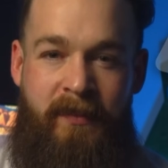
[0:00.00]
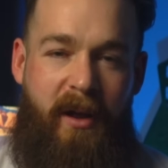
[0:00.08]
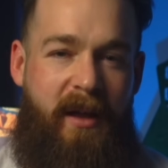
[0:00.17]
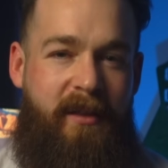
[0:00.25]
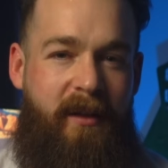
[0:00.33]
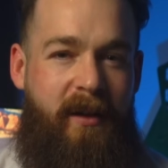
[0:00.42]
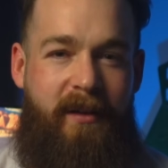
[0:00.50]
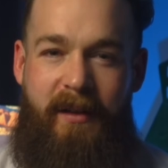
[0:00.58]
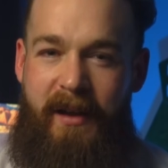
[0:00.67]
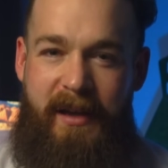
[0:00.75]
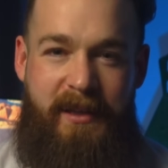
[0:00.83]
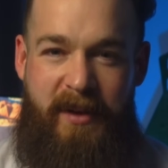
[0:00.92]
But I thought
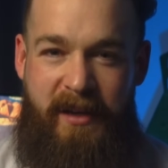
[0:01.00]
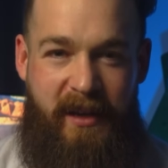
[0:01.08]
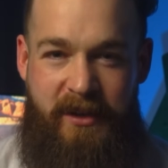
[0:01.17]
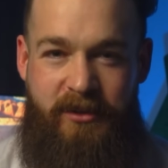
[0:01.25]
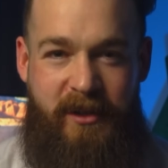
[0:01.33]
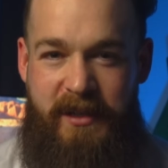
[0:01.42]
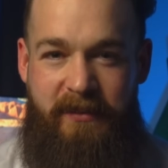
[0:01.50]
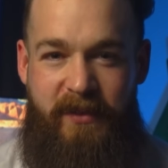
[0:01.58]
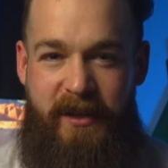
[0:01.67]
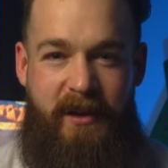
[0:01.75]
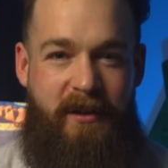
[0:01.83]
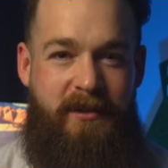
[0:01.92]
I had to make interesting
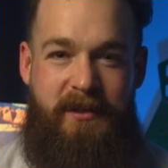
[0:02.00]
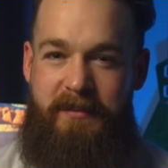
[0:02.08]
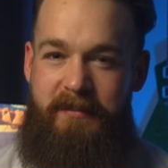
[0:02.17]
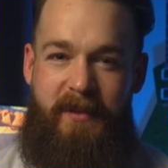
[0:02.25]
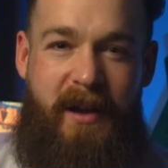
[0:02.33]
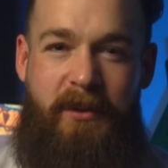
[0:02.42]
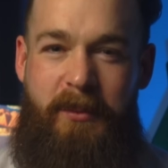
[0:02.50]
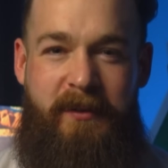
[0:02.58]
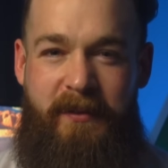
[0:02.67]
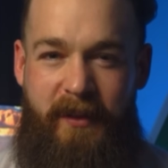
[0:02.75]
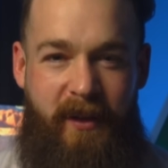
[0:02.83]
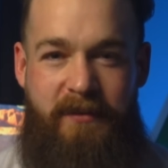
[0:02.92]
videos, and
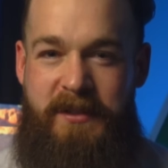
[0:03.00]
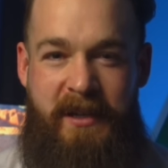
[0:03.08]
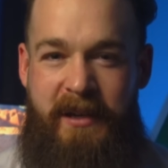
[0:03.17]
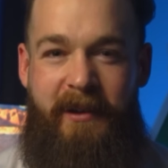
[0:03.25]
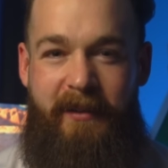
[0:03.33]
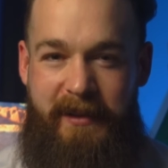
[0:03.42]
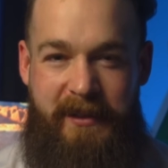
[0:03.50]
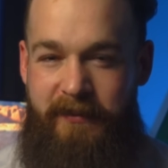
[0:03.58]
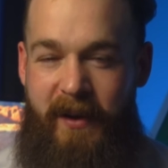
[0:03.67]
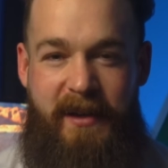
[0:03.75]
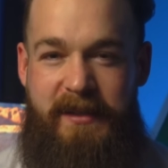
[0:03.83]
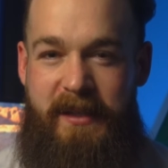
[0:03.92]
everyone loves a hero that
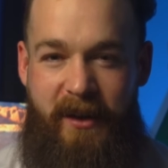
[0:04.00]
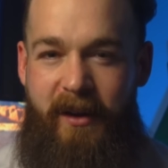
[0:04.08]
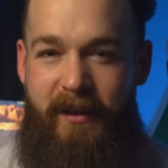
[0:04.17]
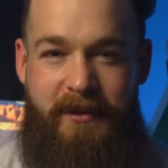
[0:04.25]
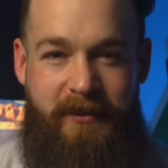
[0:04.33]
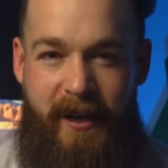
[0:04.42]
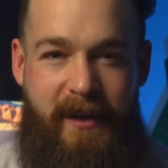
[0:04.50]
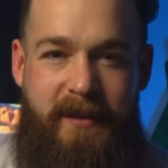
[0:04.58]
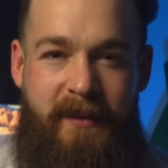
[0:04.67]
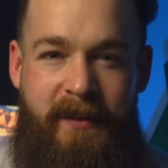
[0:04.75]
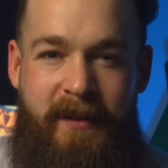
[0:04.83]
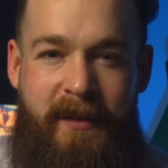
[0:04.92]
defies the odds, right?
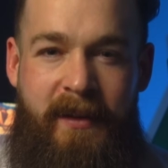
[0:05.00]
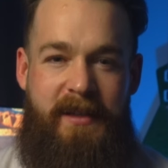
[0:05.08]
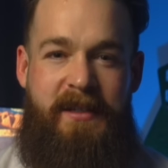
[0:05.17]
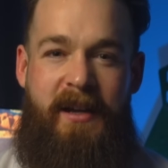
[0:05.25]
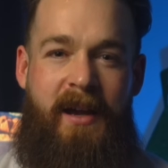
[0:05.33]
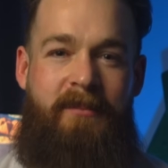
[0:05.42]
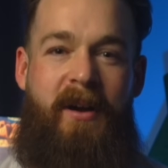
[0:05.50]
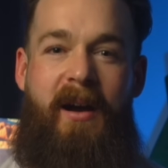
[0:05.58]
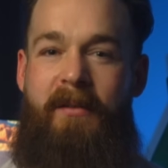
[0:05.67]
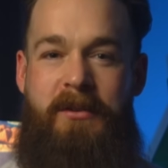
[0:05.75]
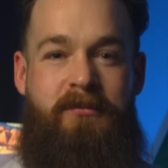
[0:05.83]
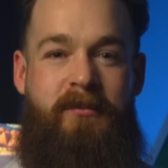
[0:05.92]
This time,
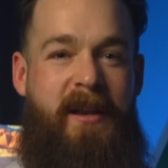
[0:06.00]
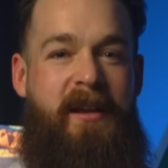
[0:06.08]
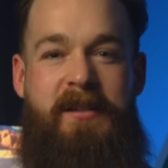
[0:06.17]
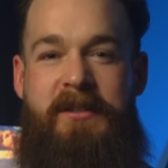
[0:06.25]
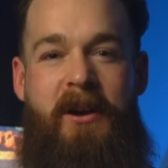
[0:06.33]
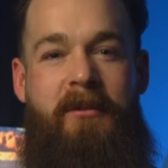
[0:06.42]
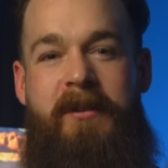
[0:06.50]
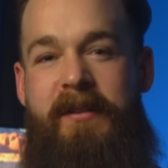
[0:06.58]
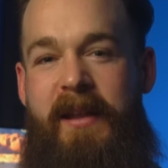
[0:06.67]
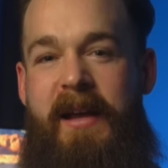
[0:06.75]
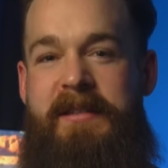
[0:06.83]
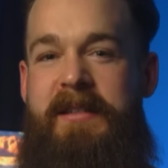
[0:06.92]
I was ready to start with
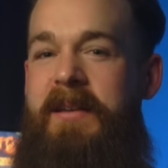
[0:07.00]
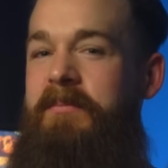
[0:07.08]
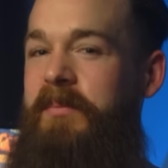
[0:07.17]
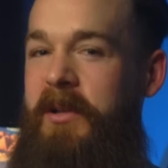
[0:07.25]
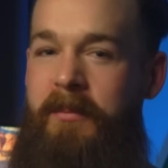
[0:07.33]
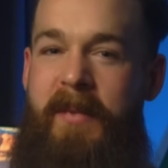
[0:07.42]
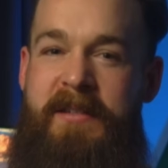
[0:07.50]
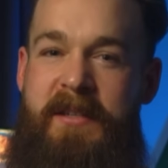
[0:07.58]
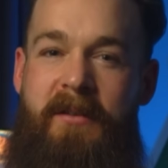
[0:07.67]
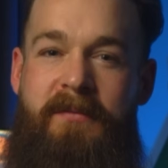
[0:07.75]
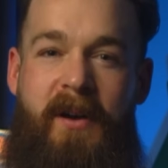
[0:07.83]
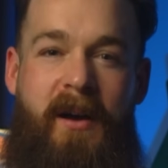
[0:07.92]
less and build
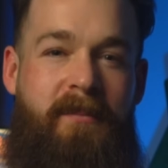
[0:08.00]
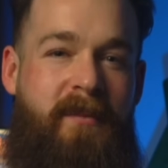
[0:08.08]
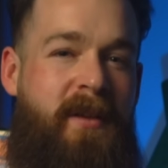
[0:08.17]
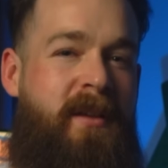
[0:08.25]
myself up.